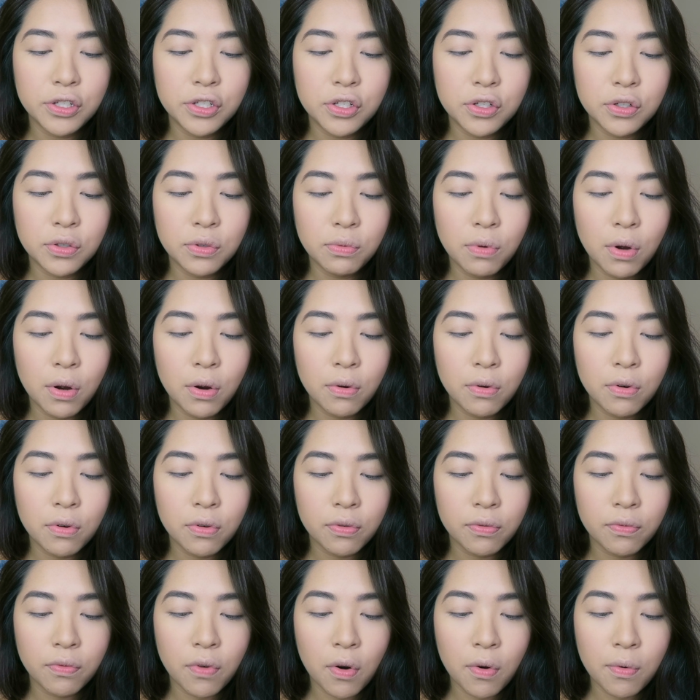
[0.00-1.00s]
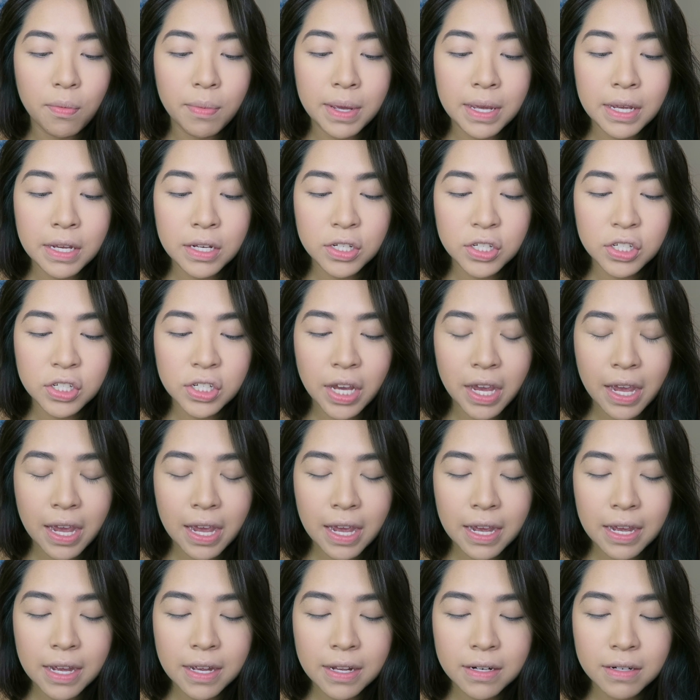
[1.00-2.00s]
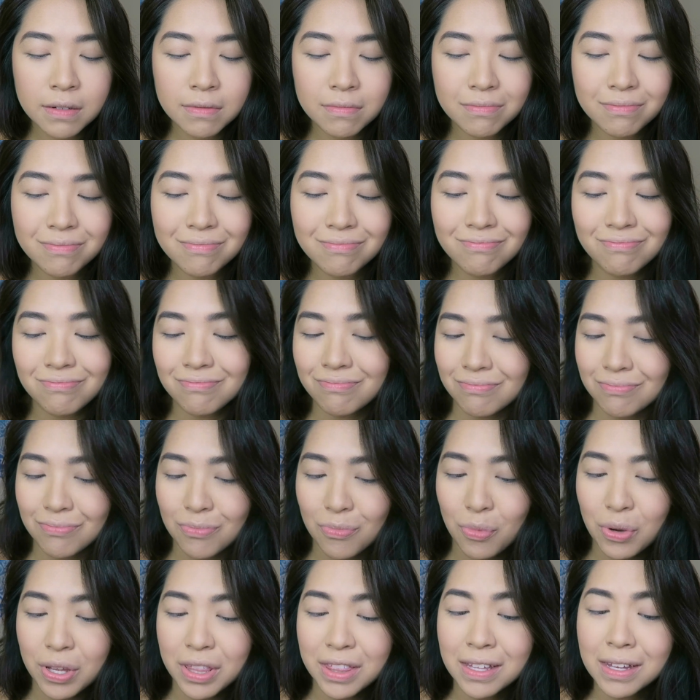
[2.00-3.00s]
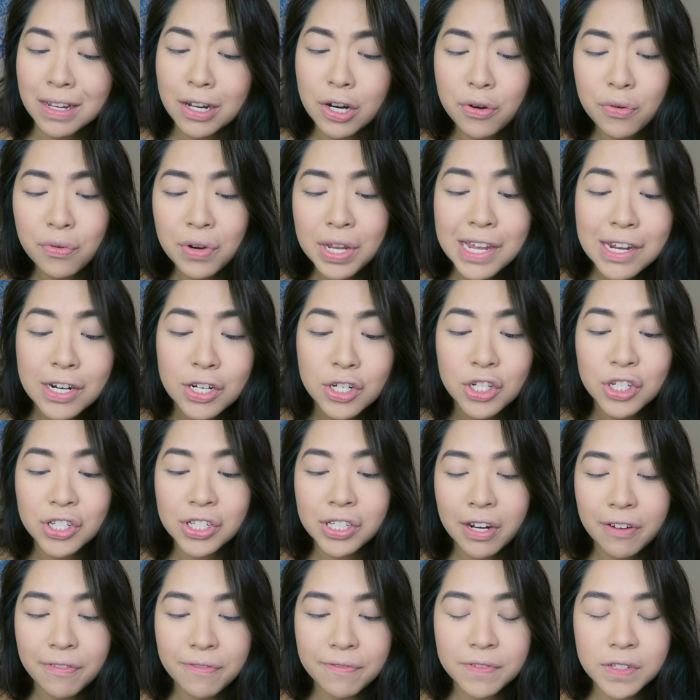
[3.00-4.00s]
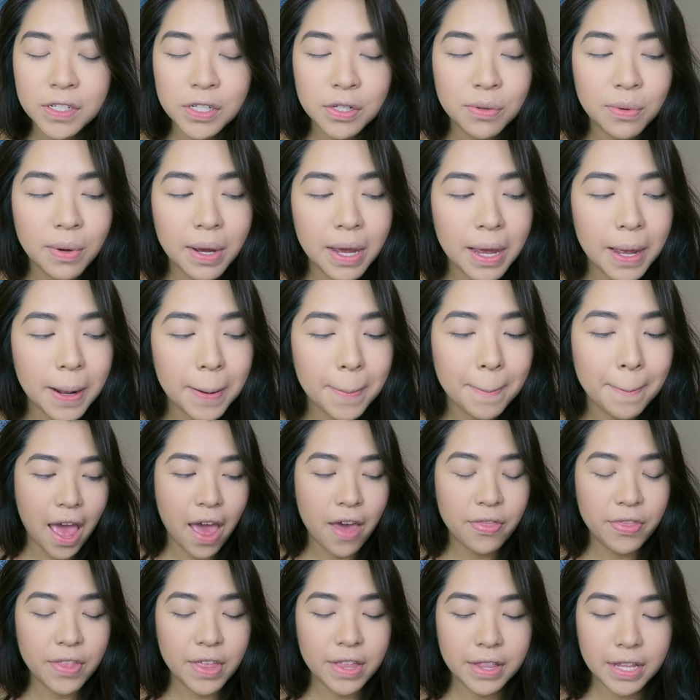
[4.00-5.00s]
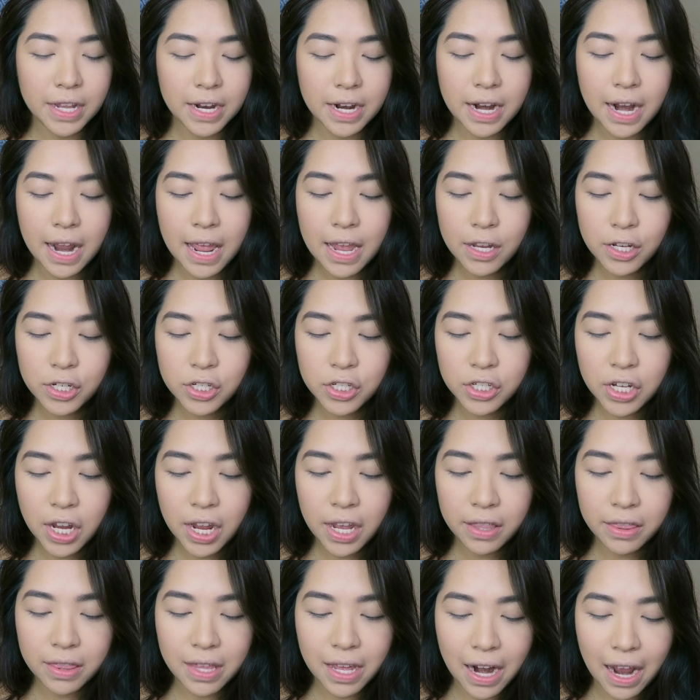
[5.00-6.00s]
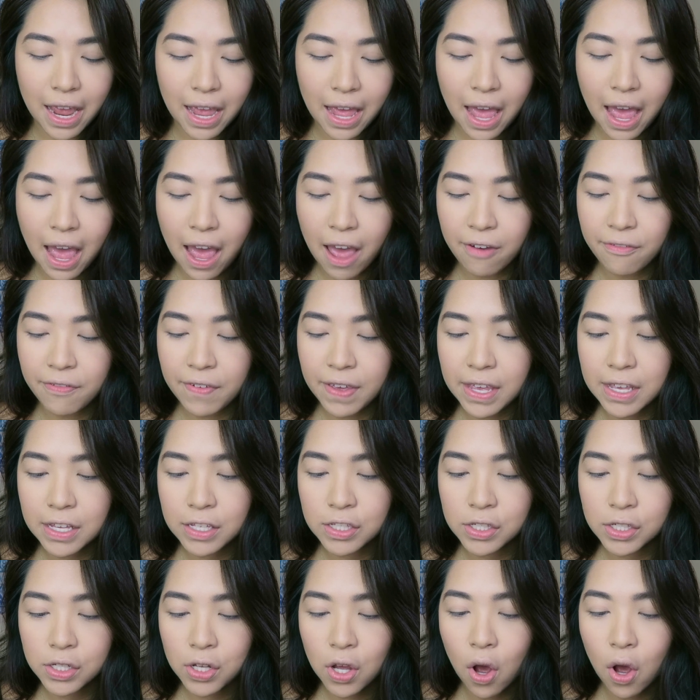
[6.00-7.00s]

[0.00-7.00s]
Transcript: duochrome shade with a green shift to it. And then the next shade that I have is